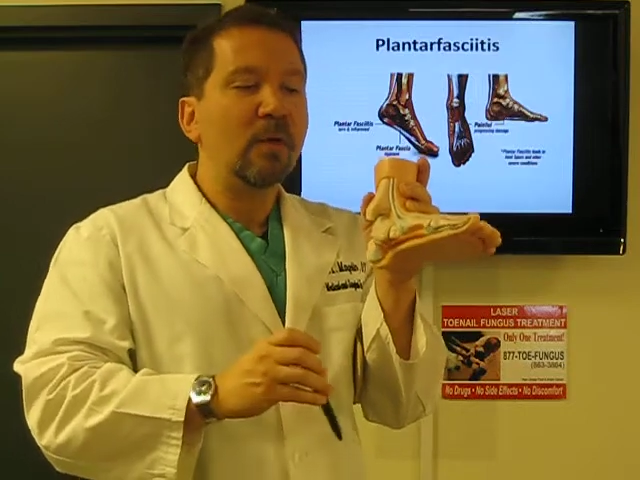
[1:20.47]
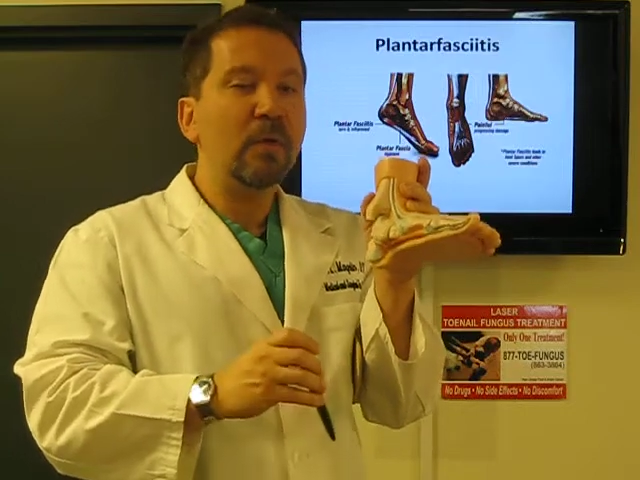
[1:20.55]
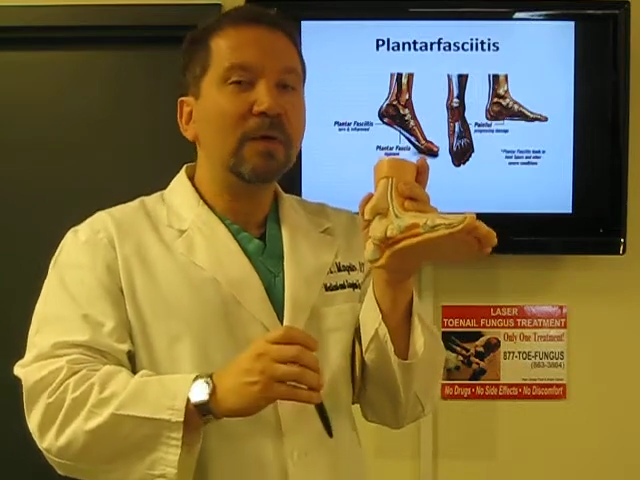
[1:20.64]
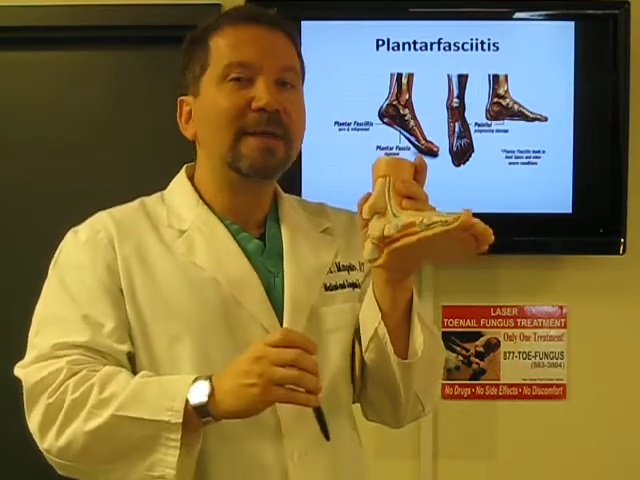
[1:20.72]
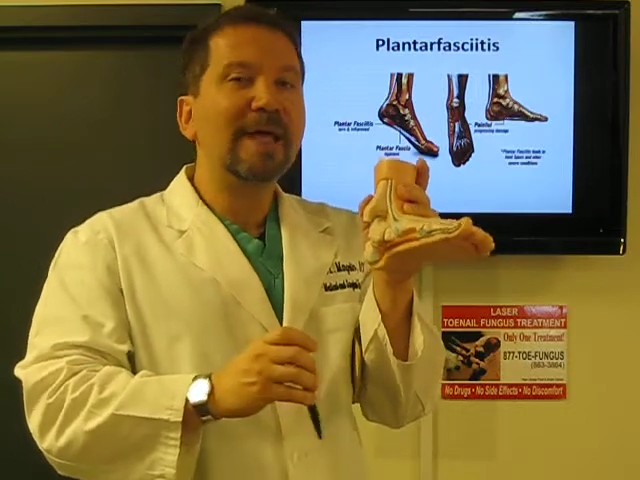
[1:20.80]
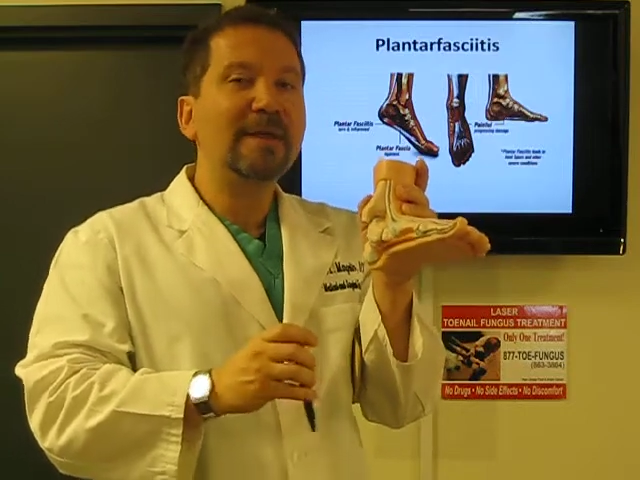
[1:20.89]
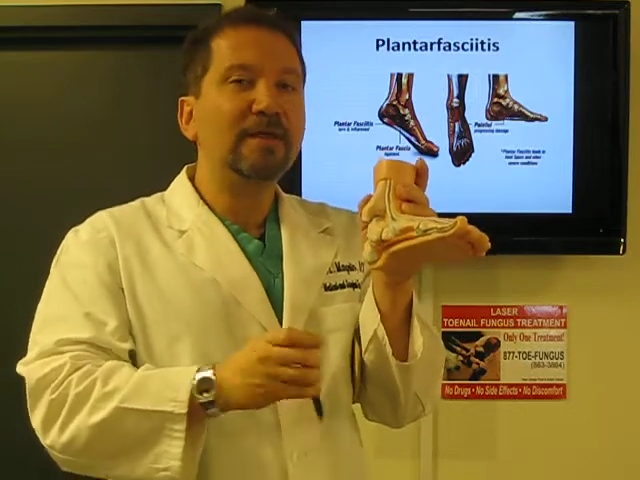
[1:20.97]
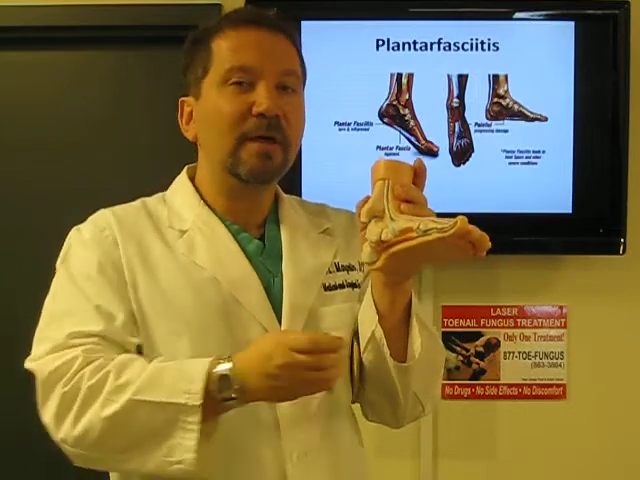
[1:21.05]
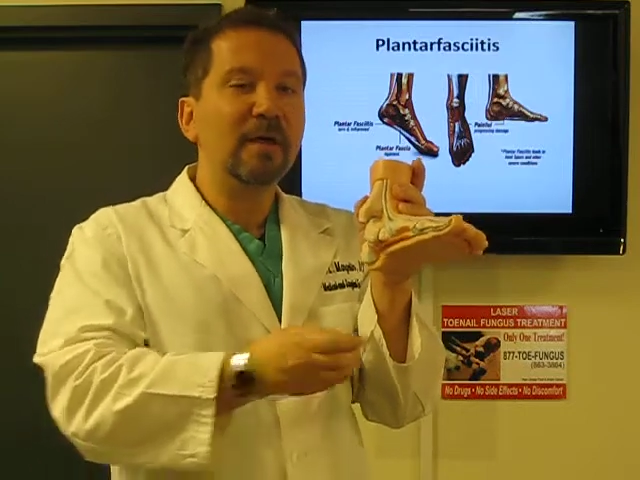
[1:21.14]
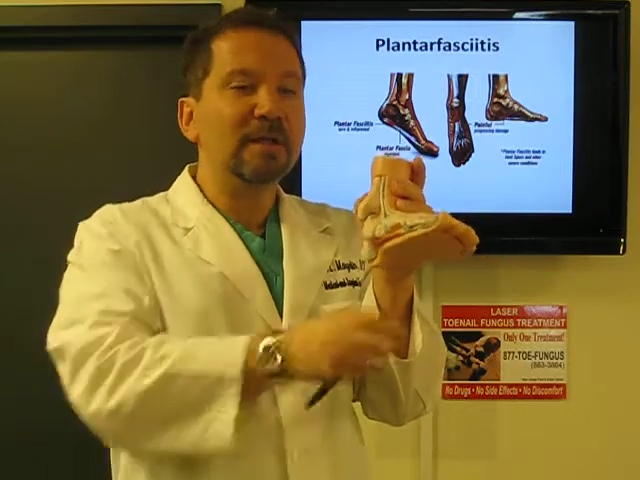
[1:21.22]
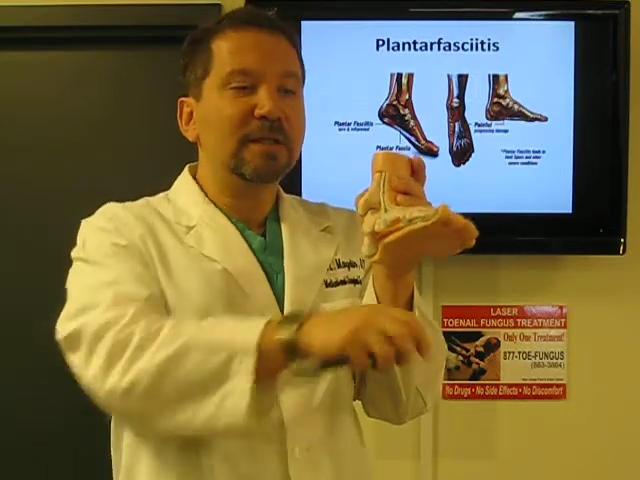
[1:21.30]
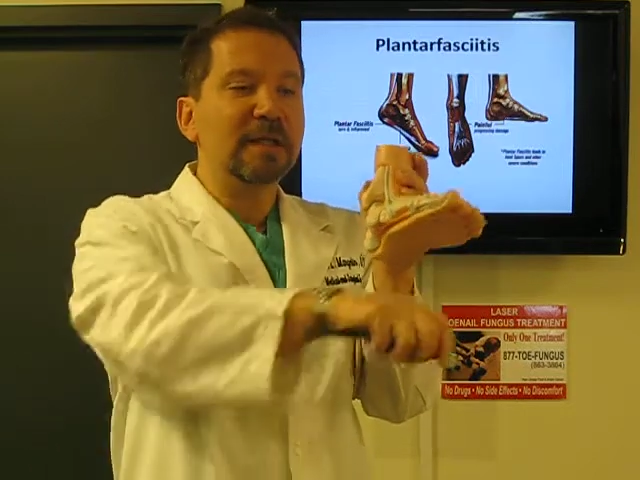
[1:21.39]
What that
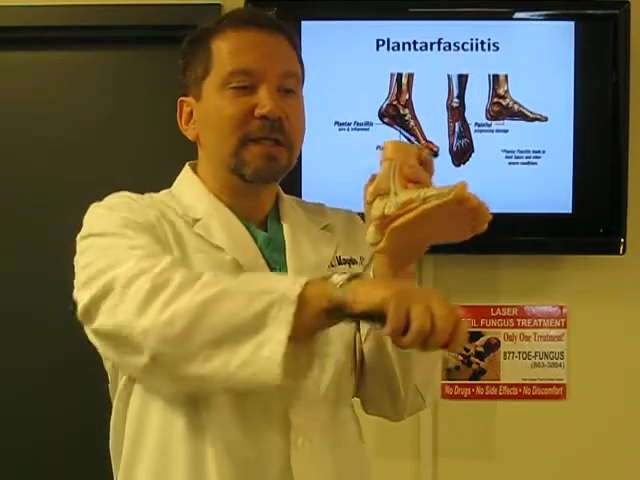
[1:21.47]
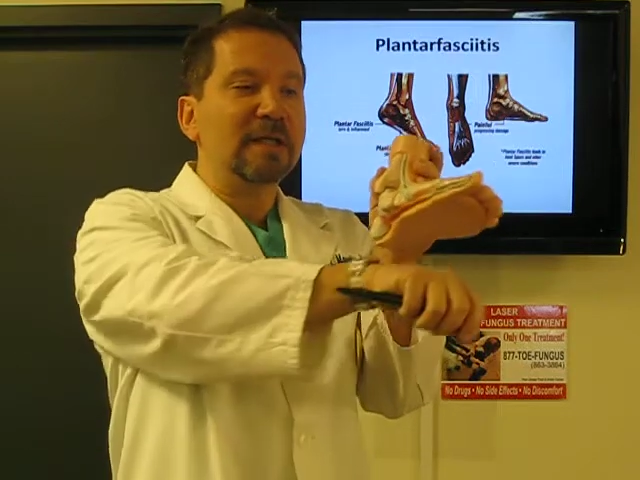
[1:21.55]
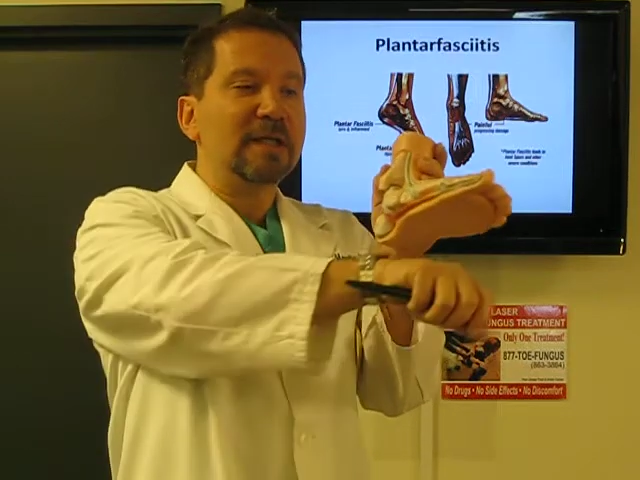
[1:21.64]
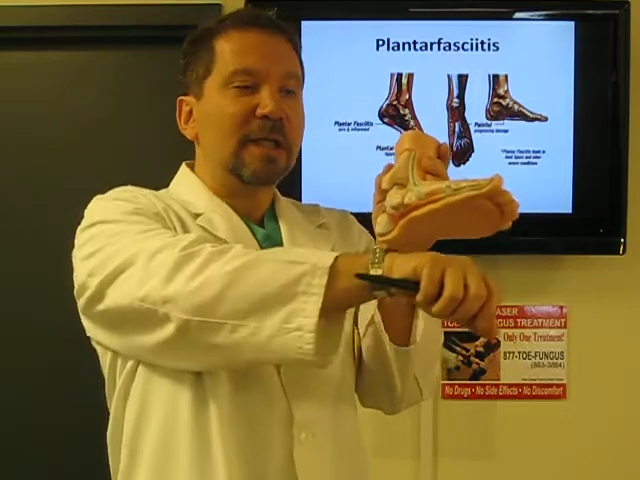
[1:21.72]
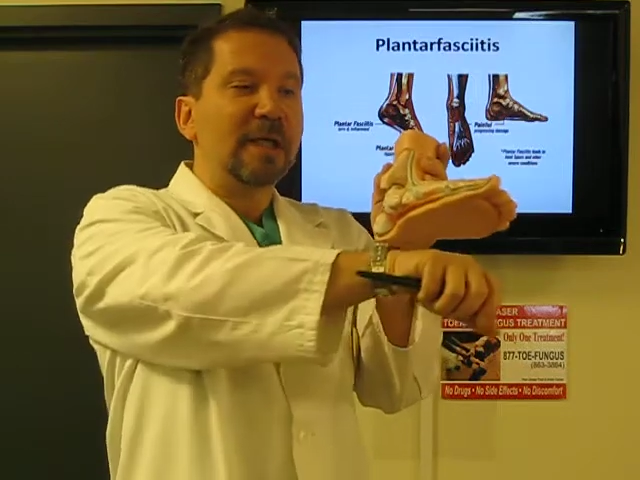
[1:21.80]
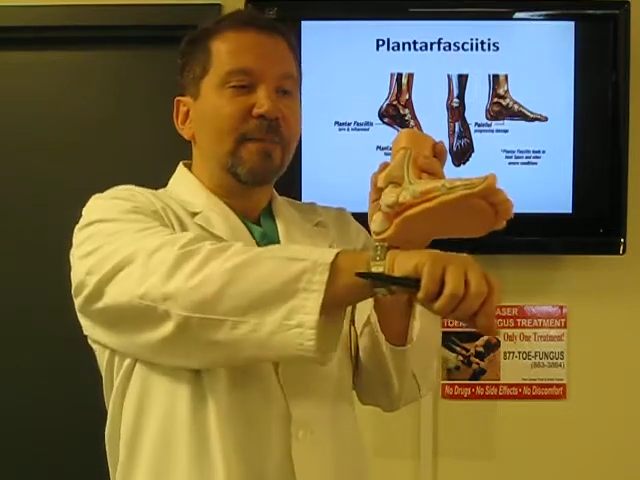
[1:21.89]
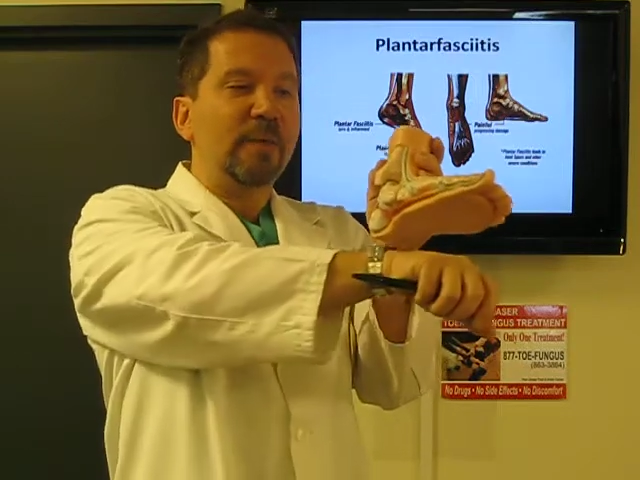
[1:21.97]
does is